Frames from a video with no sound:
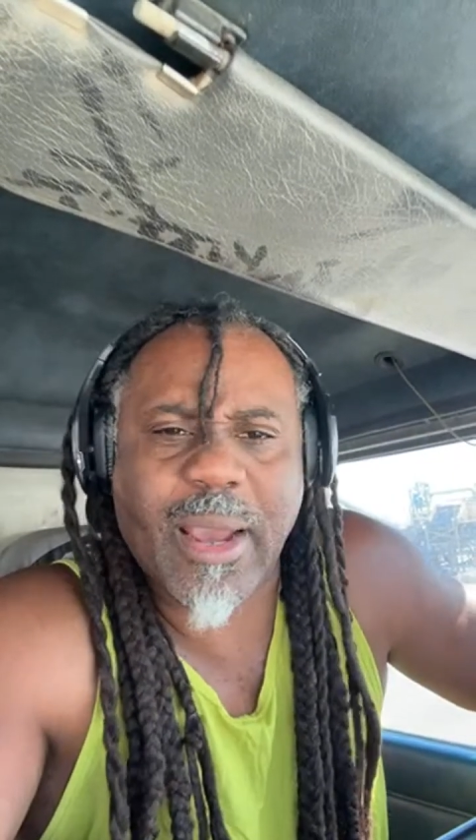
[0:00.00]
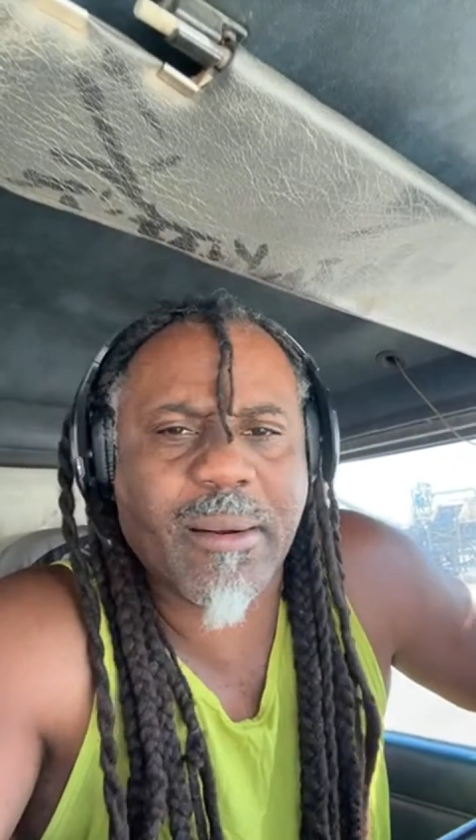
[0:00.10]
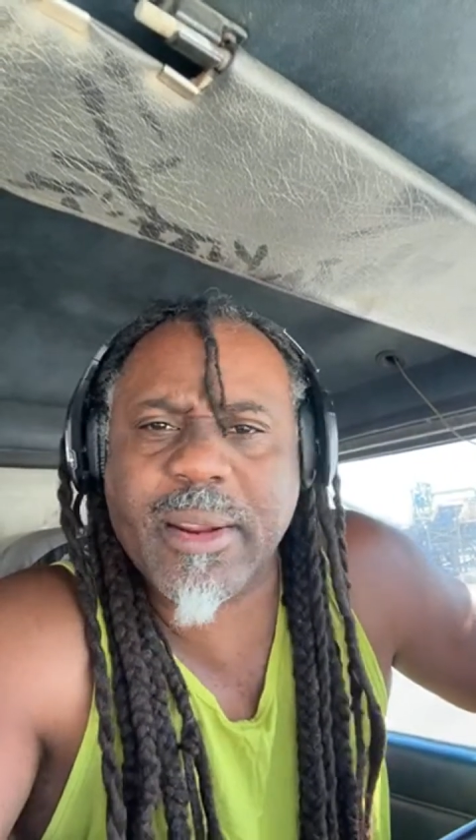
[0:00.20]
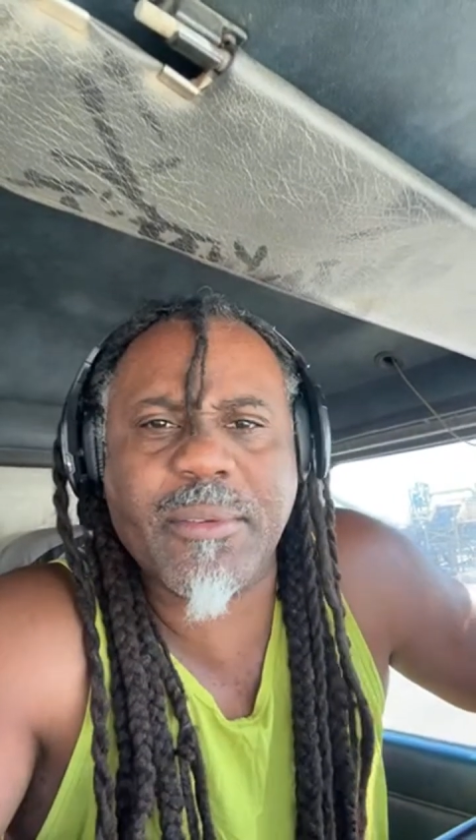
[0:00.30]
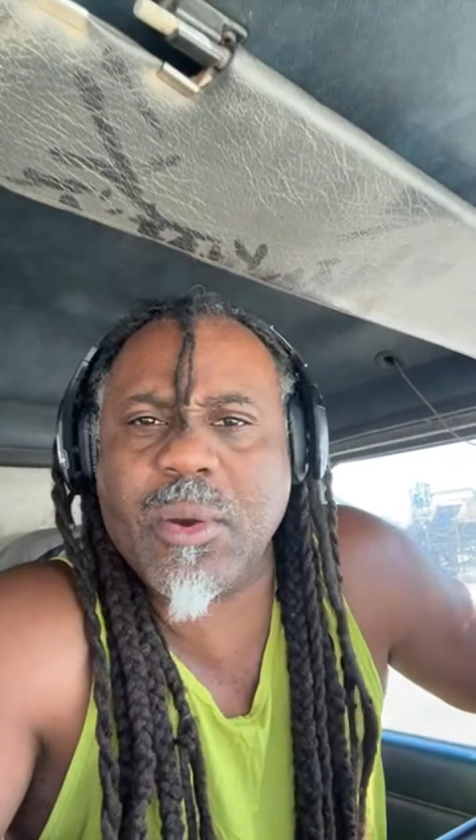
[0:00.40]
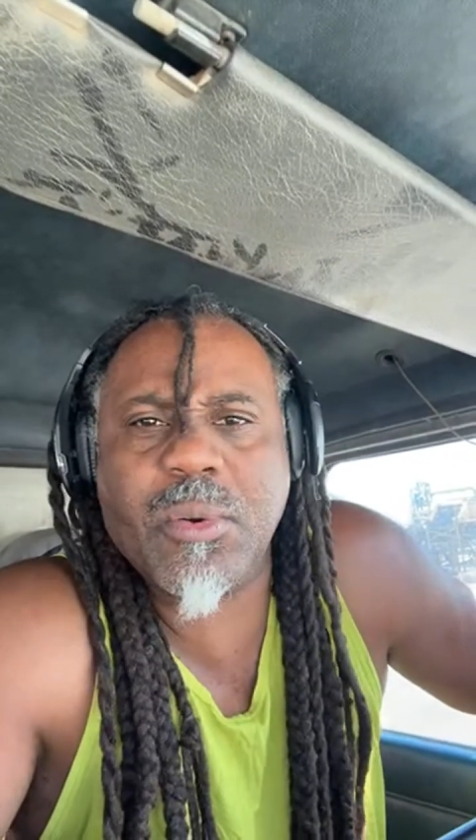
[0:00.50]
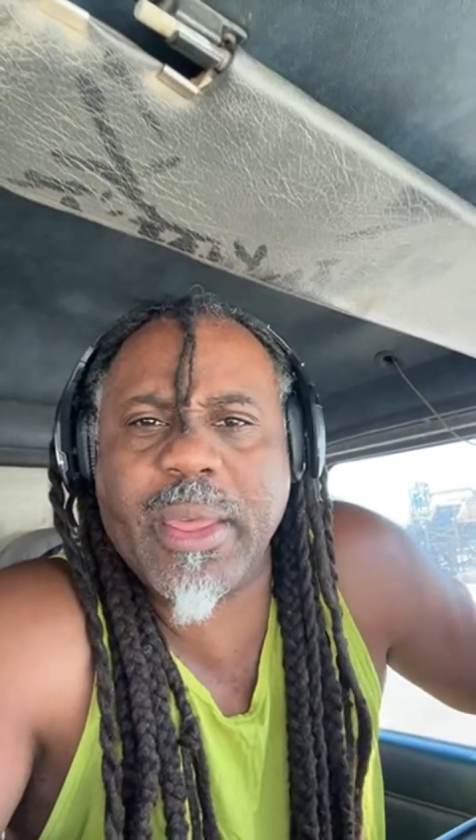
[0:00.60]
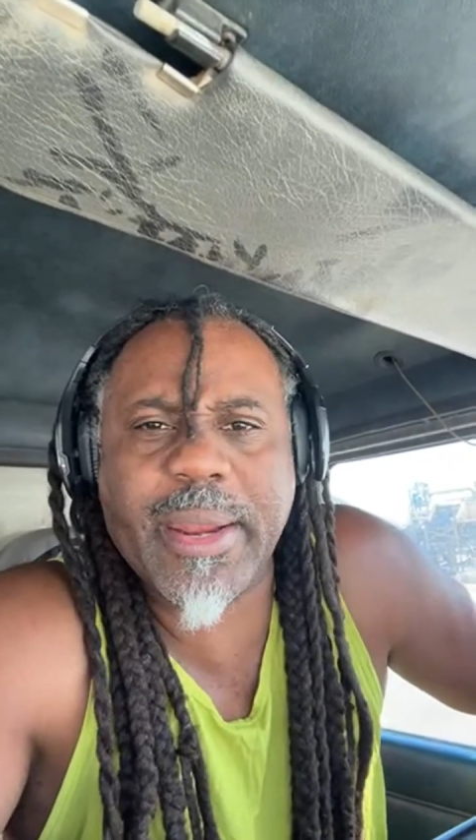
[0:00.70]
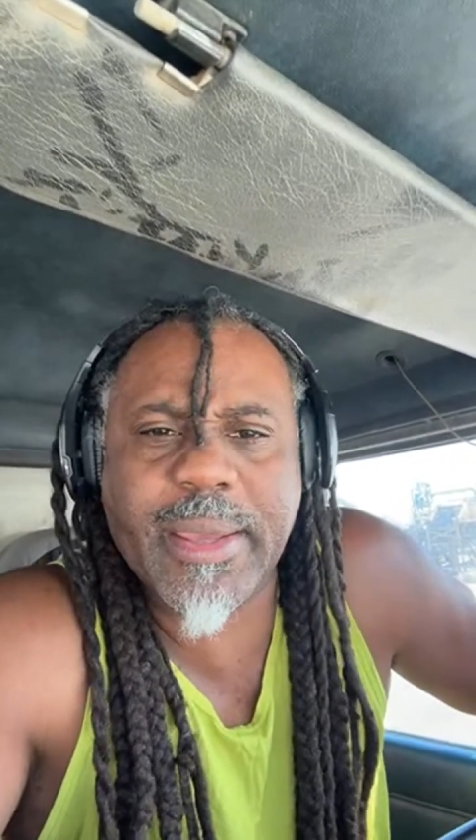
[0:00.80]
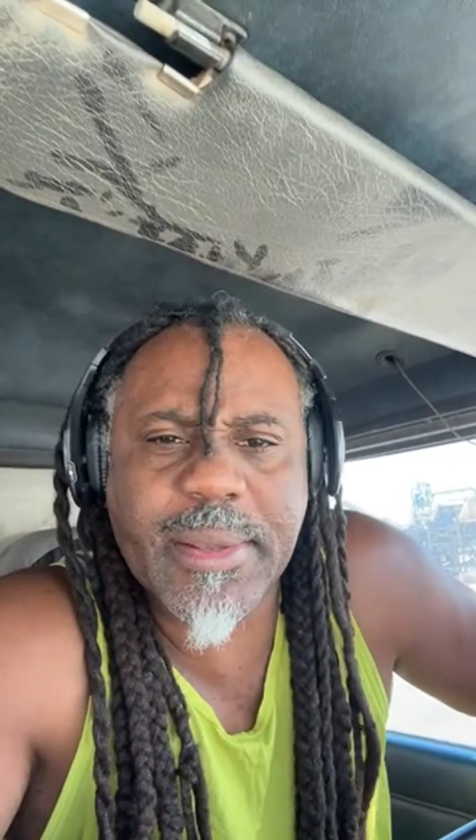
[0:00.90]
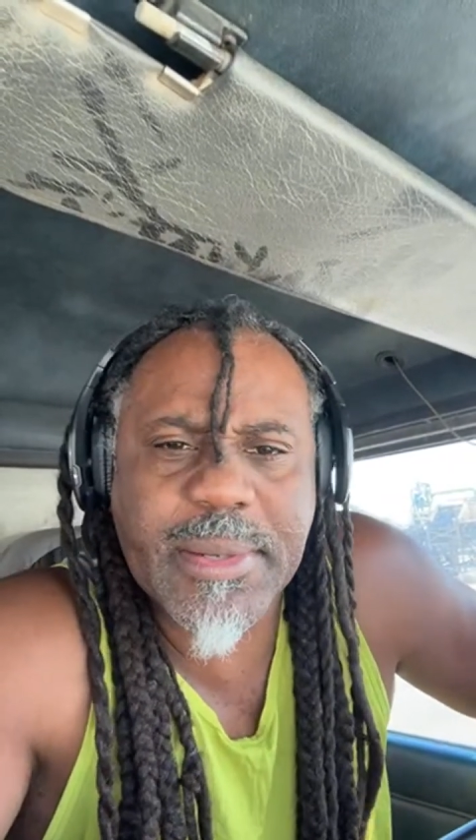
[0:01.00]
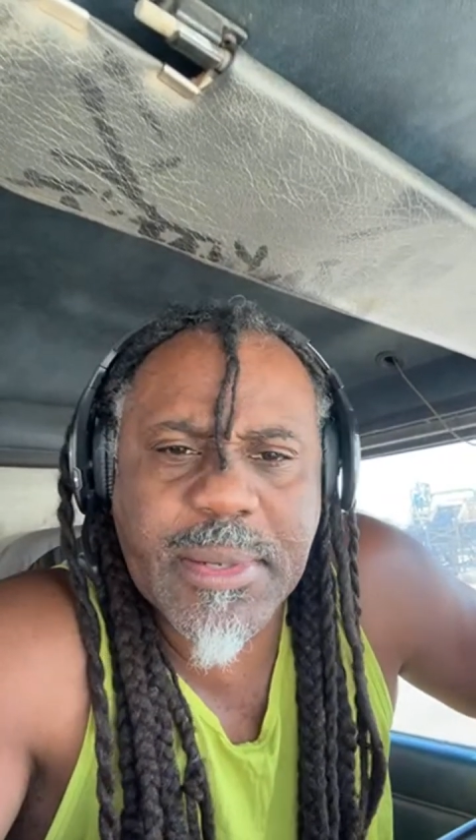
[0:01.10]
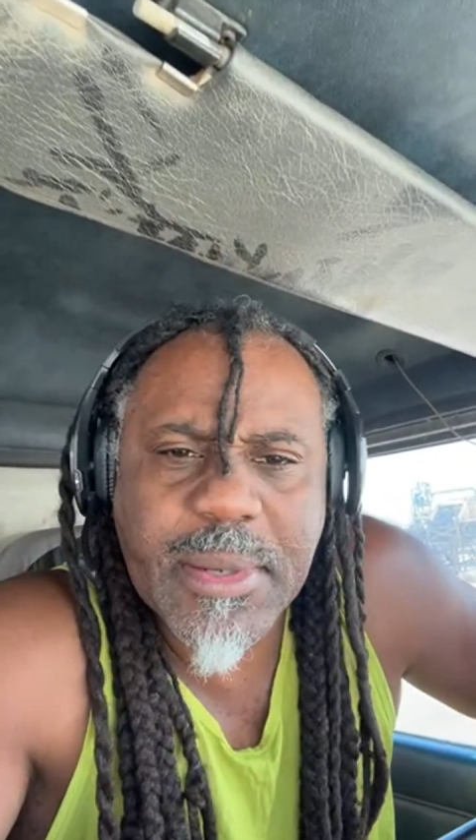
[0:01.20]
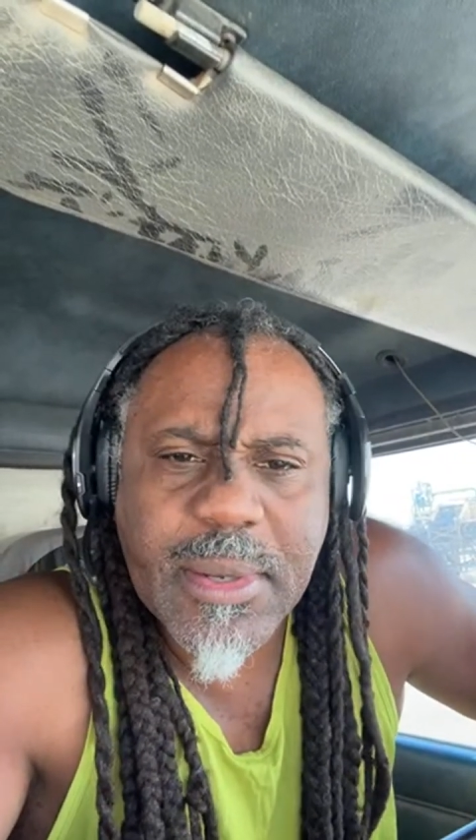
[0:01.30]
I don't even know who that is.